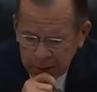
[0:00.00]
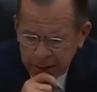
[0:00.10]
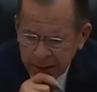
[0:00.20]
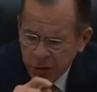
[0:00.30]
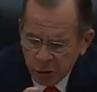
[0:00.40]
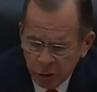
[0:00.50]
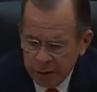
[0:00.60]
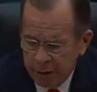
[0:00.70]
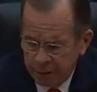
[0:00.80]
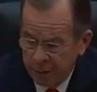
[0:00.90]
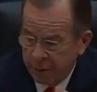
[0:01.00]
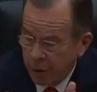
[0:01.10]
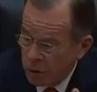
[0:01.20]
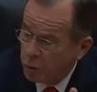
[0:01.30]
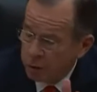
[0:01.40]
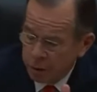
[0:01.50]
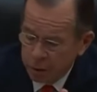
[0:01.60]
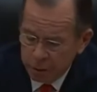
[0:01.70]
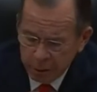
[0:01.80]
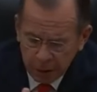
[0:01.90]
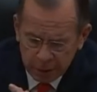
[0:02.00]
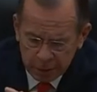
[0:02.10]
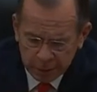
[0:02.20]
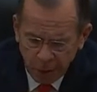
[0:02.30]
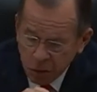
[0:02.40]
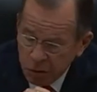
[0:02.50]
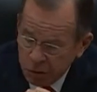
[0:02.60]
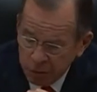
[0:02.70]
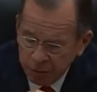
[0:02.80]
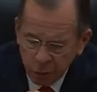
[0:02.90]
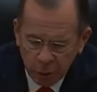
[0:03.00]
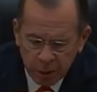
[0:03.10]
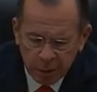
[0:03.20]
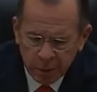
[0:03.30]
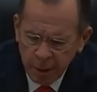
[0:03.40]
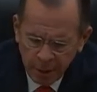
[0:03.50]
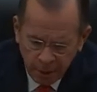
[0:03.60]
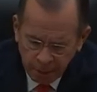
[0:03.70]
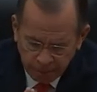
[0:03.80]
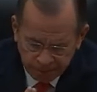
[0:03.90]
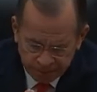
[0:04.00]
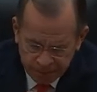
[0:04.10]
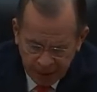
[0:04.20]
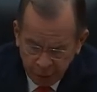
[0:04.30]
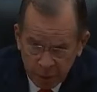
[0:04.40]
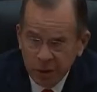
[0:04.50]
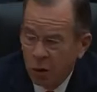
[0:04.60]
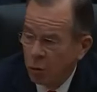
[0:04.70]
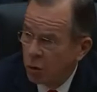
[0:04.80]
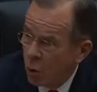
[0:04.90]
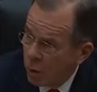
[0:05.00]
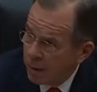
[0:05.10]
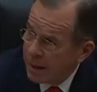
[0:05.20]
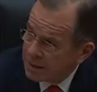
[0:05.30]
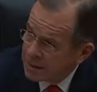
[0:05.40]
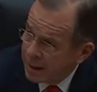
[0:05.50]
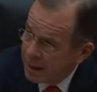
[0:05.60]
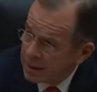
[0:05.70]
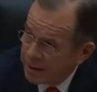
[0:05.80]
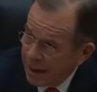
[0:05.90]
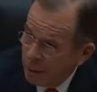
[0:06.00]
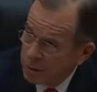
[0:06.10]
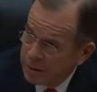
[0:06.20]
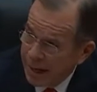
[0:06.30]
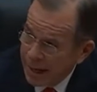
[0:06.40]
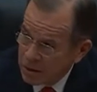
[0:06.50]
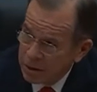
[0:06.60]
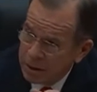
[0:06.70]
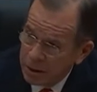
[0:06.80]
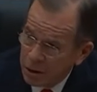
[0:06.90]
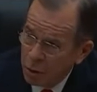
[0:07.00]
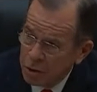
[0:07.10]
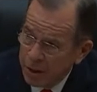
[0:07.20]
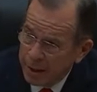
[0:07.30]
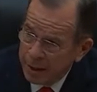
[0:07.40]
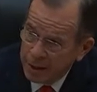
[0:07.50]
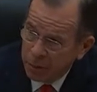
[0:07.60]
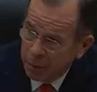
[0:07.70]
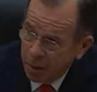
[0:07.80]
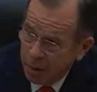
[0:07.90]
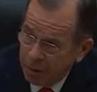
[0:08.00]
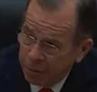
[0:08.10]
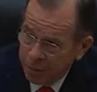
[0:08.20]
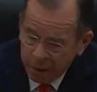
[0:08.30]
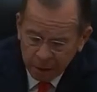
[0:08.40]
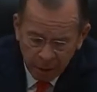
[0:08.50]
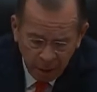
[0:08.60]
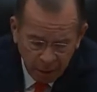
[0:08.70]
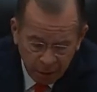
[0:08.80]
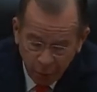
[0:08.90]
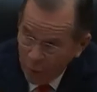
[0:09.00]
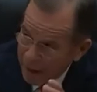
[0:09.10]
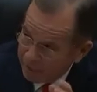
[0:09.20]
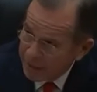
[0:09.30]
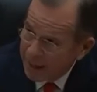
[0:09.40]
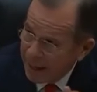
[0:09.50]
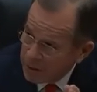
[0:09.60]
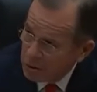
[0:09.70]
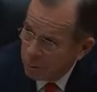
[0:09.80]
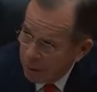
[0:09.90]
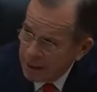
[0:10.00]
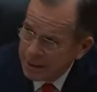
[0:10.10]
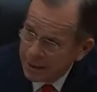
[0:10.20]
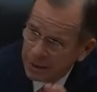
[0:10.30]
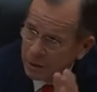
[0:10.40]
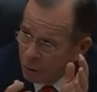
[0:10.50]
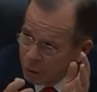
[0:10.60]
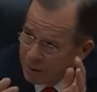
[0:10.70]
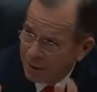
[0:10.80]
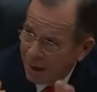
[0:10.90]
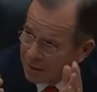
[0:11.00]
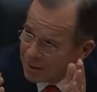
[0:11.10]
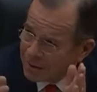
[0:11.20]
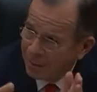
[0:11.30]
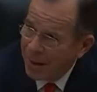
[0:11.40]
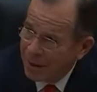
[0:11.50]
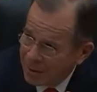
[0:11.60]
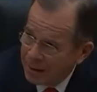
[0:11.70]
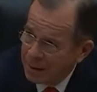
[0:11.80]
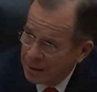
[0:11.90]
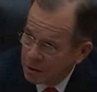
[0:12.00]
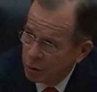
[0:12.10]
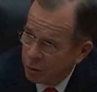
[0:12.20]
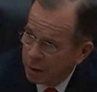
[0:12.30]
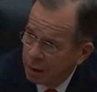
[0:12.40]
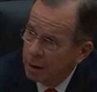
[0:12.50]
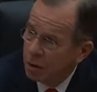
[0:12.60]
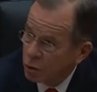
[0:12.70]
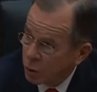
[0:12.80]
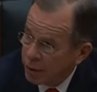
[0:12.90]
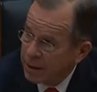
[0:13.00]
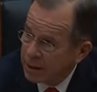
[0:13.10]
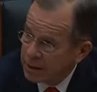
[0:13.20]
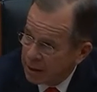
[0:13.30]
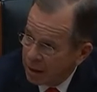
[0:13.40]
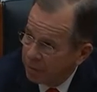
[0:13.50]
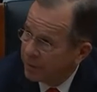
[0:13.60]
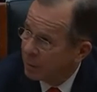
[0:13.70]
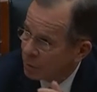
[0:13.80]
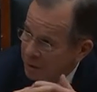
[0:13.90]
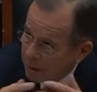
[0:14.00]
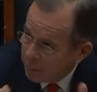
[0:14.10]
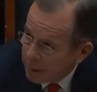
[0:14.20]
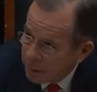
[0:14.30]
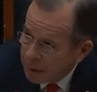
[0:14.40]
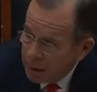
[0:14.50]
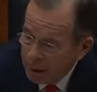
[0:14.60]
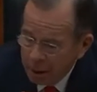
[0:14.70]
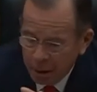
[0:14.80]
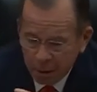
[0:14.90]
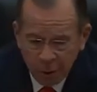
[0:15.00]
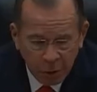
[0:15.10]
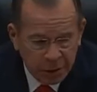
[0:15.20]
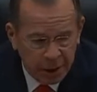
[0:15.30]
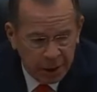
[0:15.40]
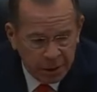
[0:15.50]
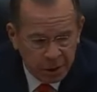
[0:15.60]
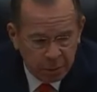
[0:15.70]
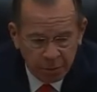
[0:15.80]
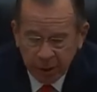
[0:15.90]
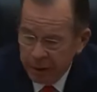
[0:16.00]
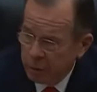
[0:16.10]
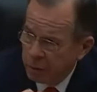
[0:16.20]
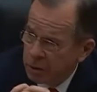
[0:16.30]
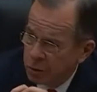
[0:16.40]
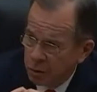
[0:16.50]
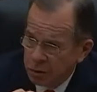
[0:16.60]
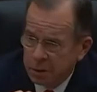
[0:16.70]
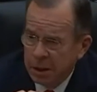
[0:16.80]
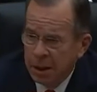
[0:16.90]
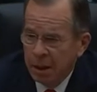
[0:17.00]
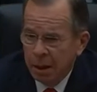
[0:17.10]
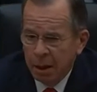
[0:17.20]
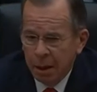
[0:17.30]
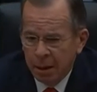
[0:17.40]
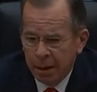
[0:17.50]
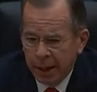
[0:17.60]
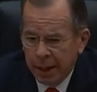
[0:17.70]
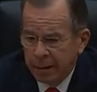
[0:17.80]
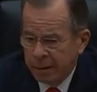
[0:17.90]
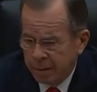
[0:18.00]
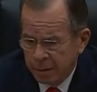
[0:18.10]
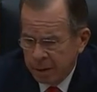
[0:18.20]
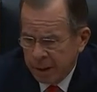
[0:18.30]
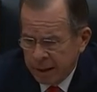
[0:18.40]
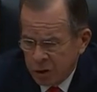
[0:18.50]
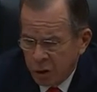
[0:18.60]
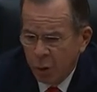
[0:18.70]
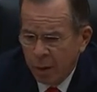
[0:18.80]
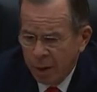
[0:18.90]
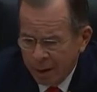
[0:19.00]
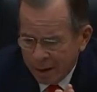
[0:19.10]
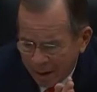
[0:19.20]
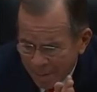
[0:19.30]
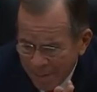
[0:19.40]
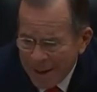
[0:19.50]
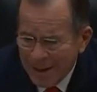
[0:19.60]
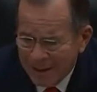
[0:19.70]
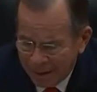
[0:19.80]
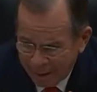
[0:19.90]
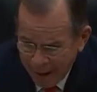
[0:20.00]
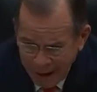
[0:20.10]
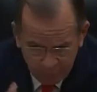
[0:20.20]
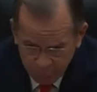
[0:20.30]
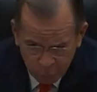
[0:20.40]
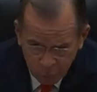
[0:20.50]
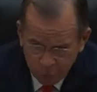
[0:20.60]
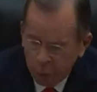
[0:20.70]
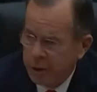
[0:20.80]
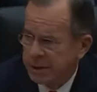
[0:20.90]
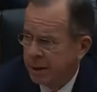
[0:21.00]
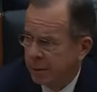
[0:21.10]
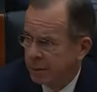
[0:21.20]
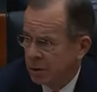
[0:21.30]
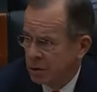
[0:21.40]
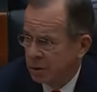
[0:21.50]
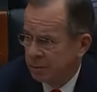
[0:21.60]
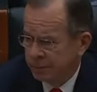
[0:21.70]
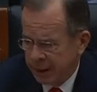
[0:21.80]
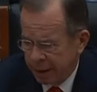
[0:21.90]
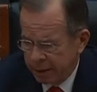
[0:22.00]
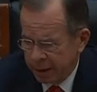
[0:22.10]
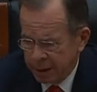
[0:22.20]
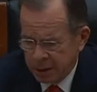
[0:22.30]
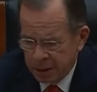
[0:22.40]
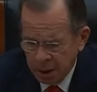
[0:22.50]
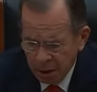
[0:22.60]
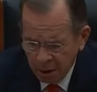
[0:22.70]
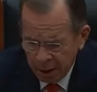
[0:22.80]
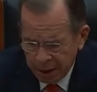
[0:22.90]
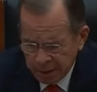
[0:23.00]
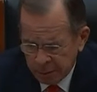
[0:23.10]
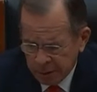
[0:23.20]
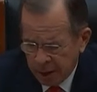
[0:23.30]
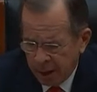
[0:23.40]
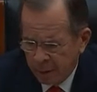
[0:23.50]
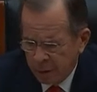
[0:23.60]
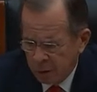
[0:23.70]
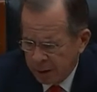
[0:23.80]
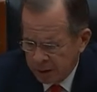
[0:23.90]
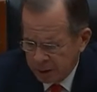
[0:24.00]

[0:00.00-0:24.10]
industry, of our nuclear arsenal, if you will. I really don't know where that stands. That was actually negotiated as a part of the ratification process, so it's not cemented into the treaty itself, and it was a commitment on both sides to provide the resources. And so committing to that would put us in a position, and I think as Ms. Gottmuller